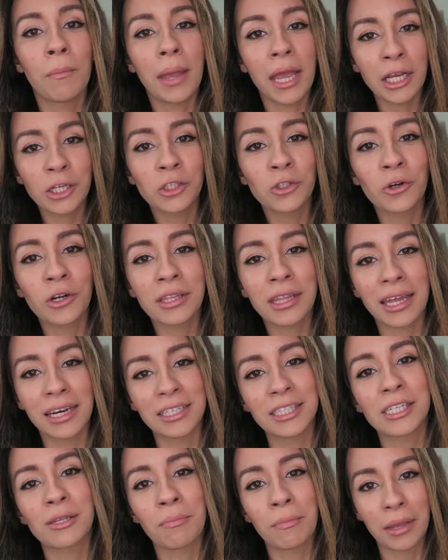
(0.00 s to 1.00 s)
Make sure
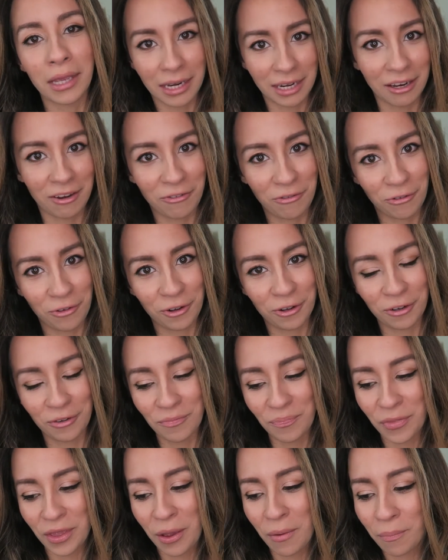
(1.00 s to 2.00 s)
that it's
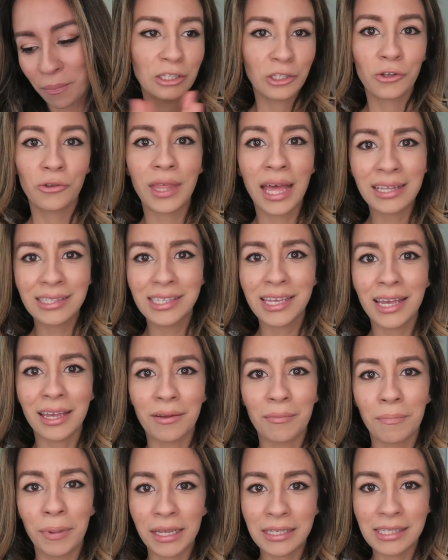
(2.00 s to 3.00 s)
meaningful. So that's it.
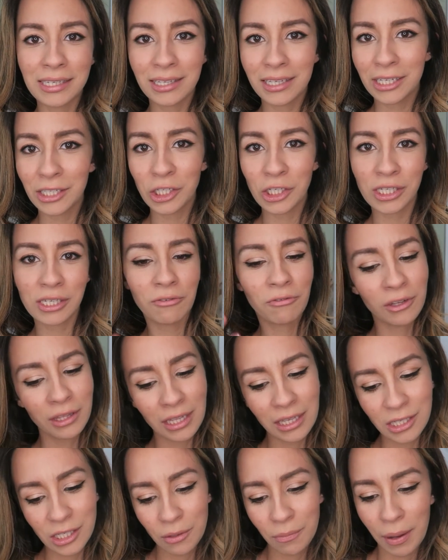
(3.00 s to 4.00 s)
Basically, just different
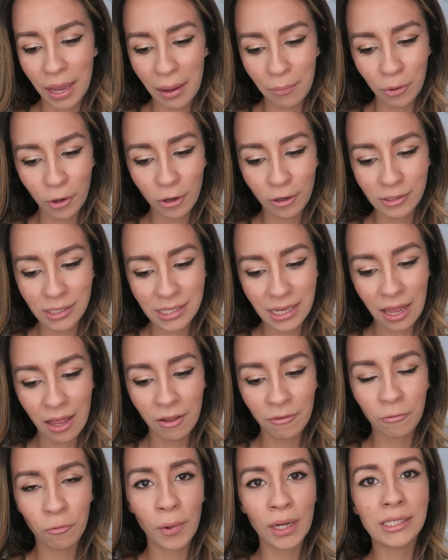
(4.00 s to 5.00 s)
things to pamper herself,
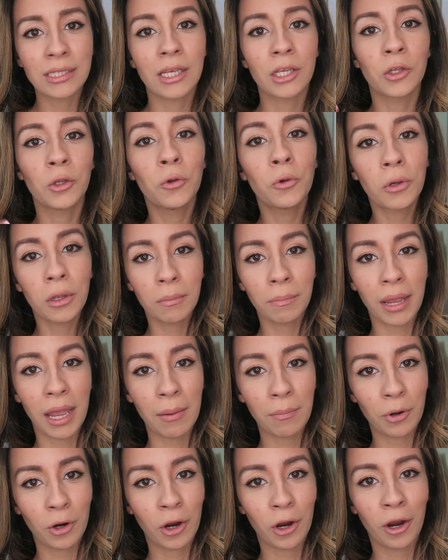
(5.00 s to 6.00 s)
ways that you can
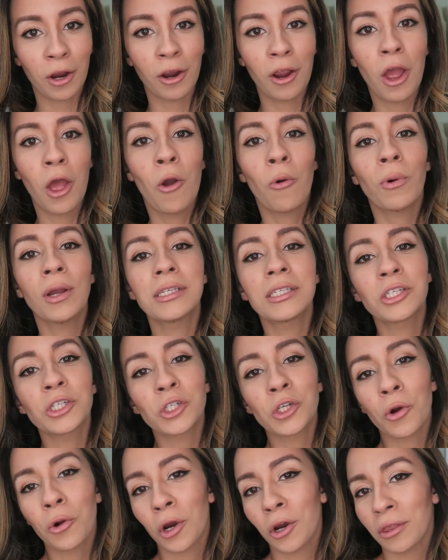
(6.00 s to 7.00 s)
pamper her, ways to
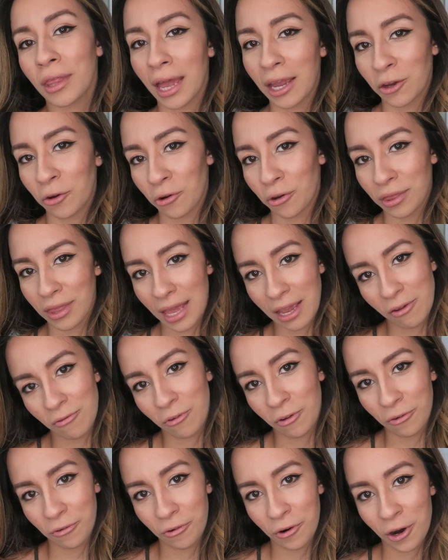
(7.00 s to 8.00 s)
show her that you're
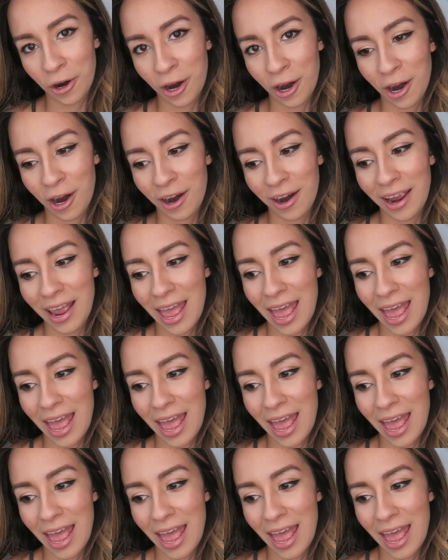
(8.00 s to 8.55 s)
thankful for her,